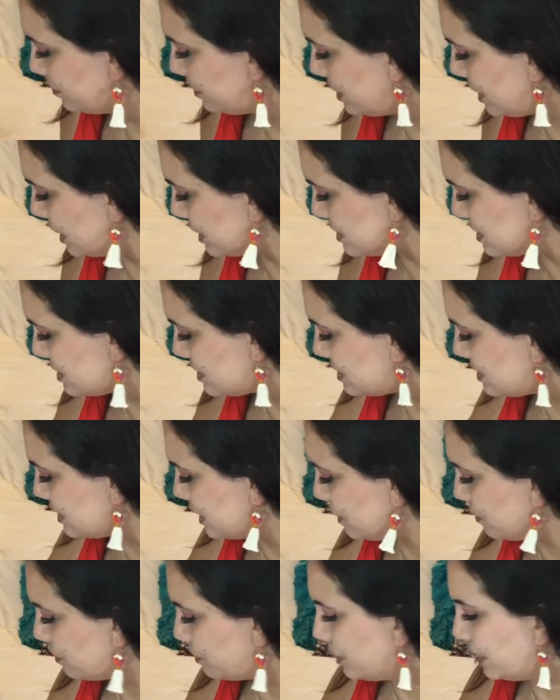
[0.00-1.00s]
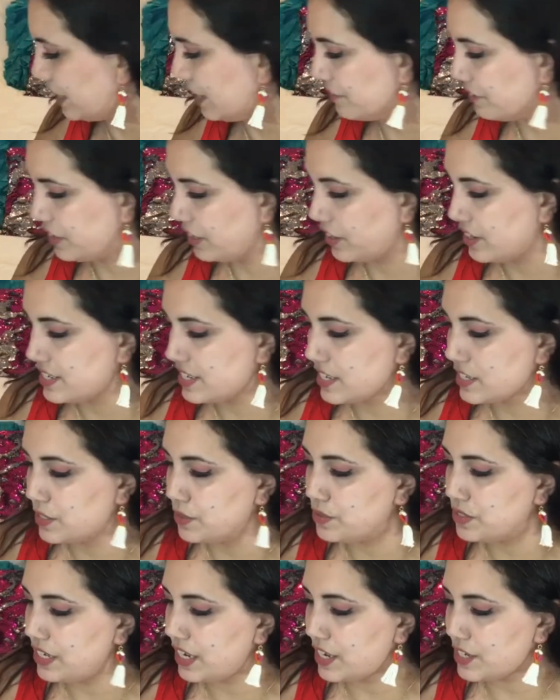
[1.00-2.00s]
Let's see what we have here. It says,
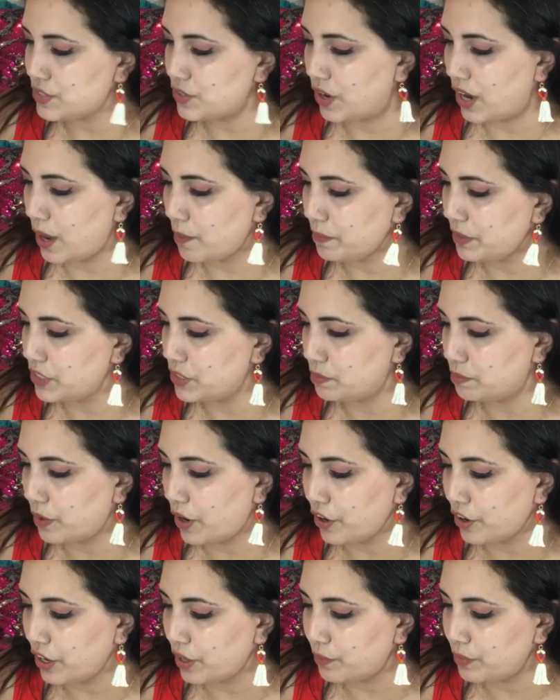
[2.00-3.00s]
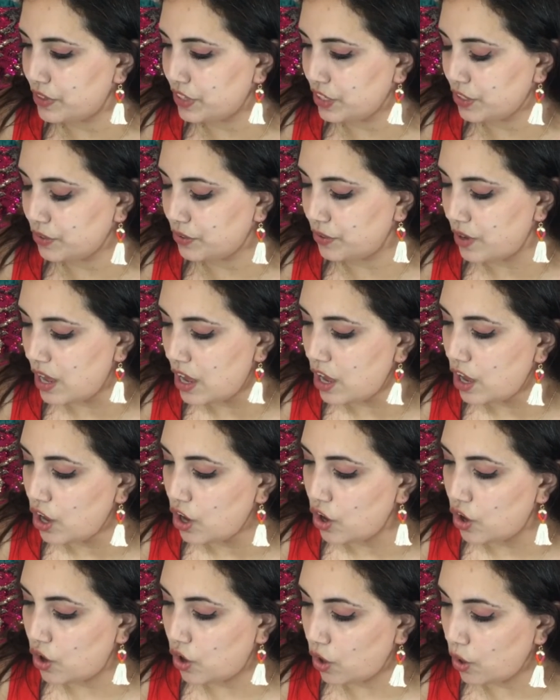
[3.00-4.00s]
Lucia, so happy to partner with you,
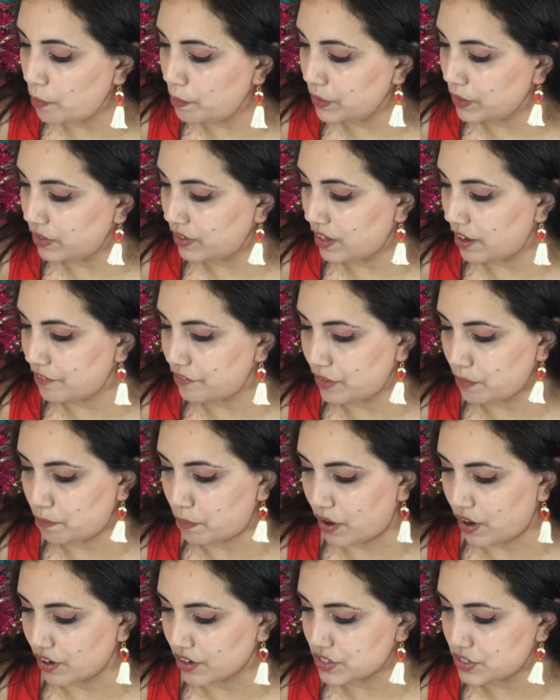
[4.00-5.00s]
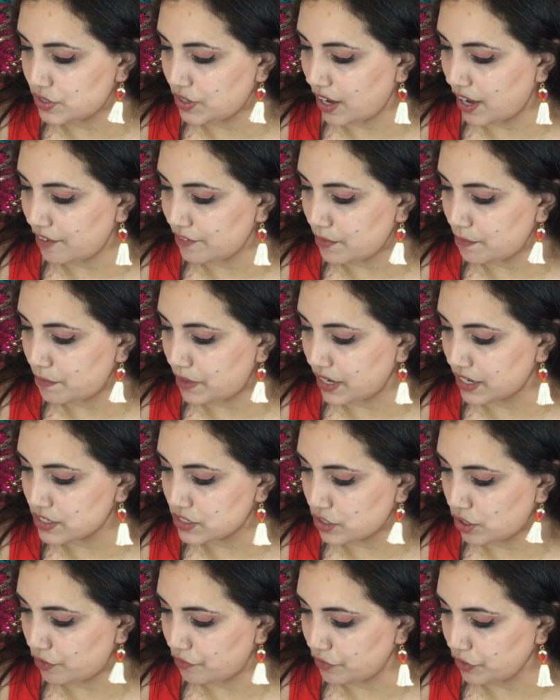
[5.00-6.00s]
hope you love the box. You have a
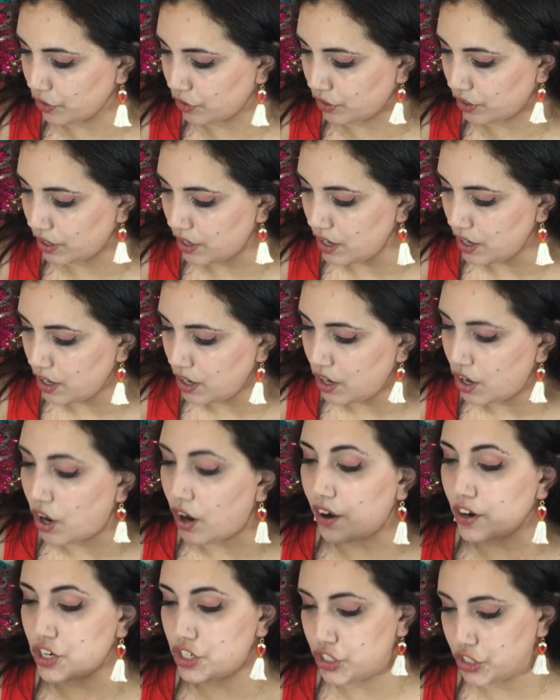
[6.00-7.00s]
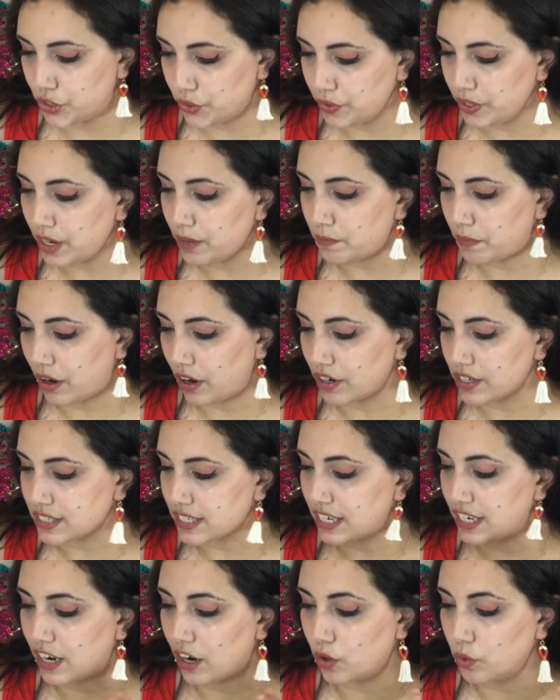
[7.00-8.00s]
mix of our June box
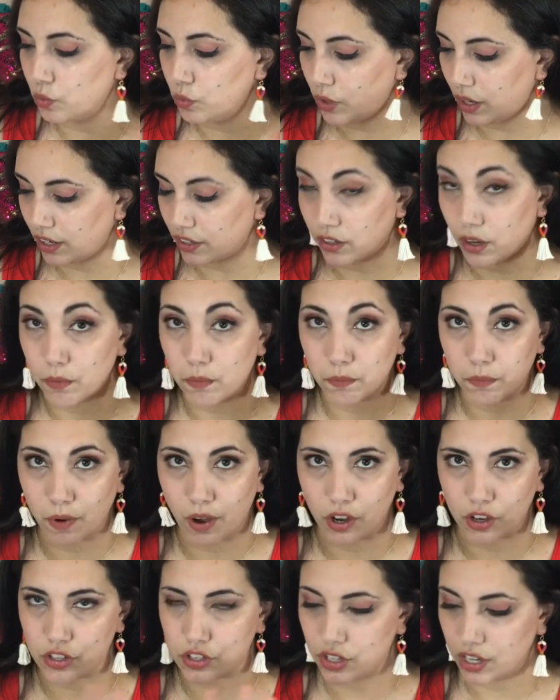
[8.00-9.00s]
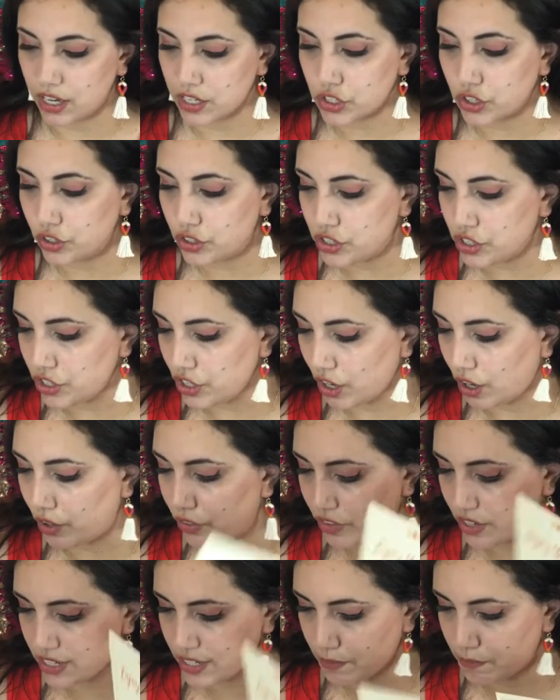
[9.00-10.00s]
and our welcome box, so that's good to know.
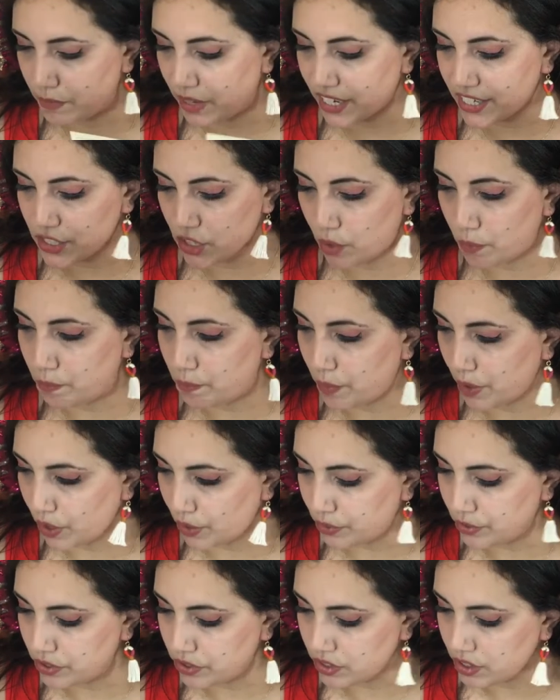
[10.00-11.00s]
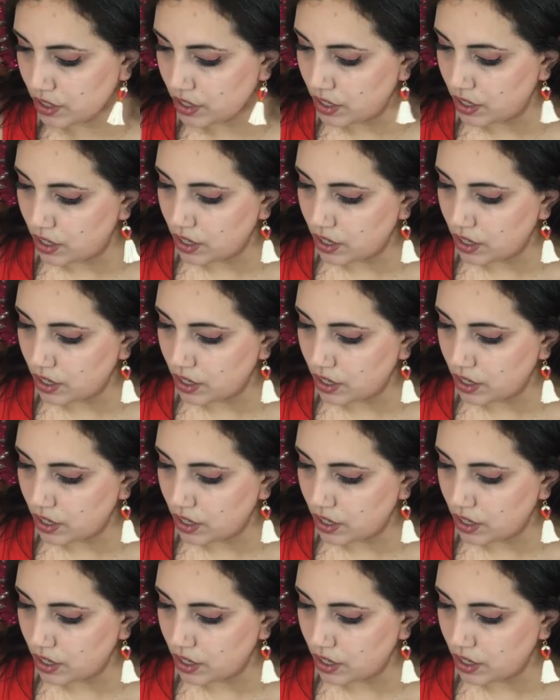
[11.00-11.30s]
There's a mix of both.